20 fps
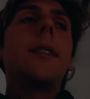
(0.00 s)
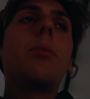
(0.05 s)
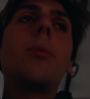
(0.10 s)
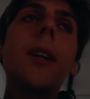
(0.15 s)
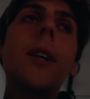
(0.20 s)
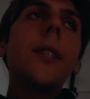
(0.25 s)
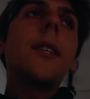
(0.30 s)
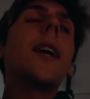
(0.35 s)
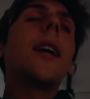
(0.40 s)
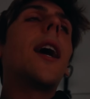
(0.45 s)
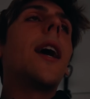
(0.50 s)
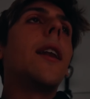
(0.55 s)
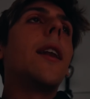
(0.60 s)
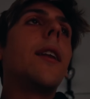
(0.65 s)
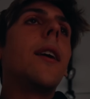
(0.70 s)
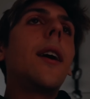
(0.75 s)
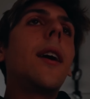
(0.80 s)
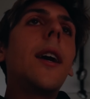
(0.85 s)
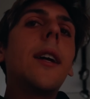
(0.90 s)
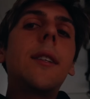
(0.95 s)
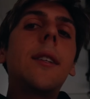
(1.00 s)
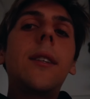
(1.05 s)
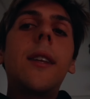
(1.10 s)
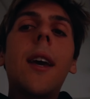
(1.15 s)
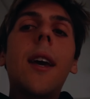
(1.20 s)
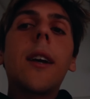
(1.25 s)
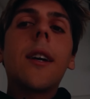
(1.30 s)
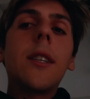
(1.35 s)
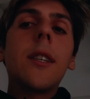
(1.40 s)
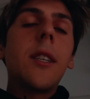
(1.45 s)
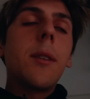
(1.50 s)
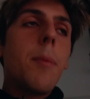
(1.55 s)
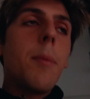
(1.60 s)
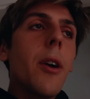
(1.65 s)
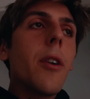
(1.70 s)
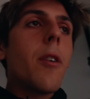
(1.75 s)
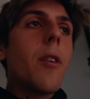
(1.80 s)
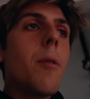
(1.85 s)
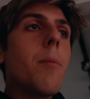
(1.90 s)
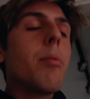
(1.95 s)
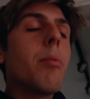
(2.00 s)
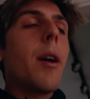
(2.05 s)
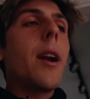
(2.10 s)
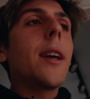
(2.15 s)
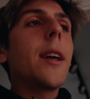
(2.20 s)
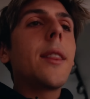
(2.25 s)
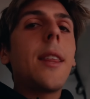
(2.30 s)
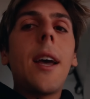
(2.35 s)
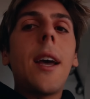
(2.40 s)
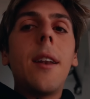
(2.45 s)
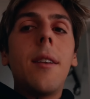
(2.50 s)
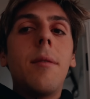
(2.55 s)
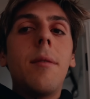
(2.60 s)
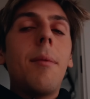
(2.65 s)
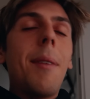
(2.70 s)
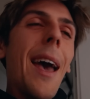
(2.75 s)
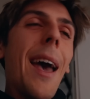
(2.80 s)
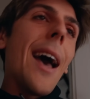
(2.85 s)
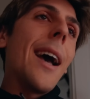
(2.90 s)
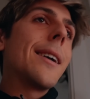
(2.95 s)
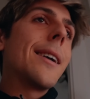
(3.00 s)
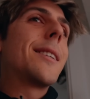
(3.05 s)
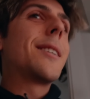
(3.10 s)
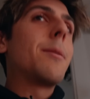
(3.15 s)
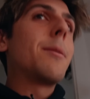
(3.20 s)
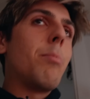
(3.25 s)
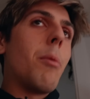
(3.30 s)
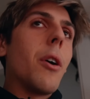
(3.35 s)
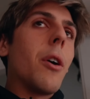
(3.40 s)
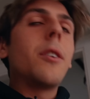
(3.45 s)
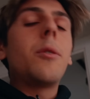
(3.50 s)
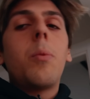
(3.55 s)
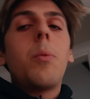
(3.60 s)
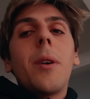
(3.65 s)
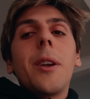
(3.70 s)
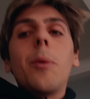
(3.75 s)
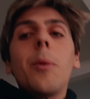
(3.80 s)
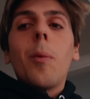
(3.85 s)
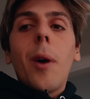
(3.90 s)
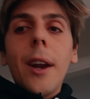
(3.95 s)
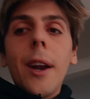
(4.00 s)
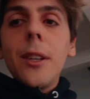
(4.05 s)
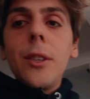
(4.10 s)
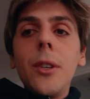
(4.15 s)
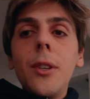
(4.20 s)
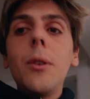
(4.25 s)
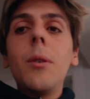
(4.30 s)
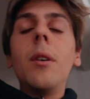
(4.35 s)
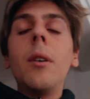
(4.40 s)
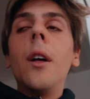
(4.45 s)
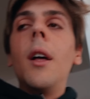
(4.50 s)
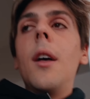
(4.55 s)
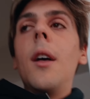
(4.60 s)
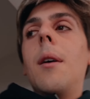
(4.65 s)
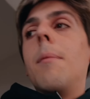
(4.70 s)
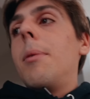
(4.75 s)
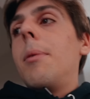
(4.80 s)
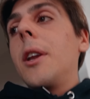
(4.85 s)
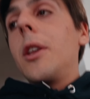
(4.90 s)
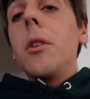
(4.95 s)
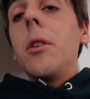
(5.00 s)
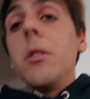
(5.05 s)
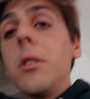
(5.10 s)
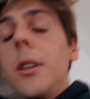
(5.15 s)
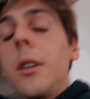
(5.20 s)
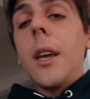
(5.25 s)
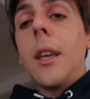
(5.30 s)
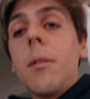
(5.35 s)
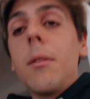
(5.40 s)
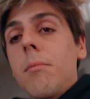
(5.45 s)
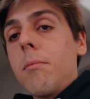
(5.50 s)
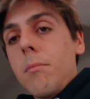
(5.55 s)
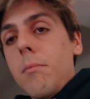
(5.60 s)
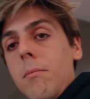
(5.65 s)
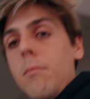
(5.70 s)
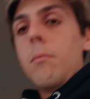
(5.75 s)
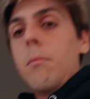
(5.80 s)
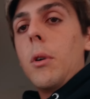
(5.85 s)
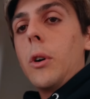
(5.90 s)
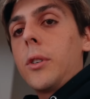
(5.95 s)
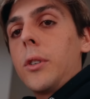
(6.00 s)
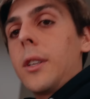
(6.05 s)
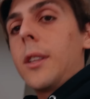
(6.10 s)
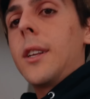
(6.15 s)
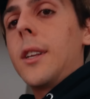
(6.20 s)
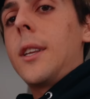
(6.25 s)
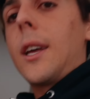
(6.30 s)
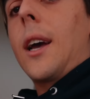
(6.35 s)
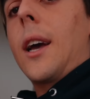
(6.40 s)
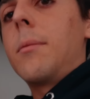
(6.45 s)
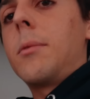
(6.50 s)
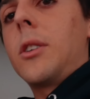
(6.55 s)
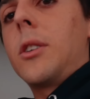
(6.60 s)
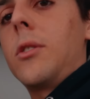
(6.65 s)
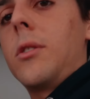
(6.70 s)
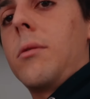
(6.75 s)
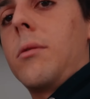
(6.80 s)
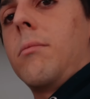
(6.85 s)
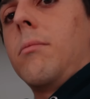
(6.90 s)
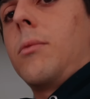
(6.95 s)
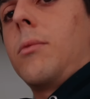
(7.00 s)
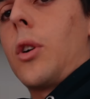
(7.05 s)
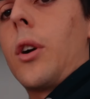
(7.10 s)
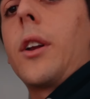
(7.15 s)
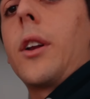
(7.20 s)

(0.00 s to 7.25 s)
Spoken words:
once again, it's like a smart home product that acts smart when you want it to, but usually most of the times I just turn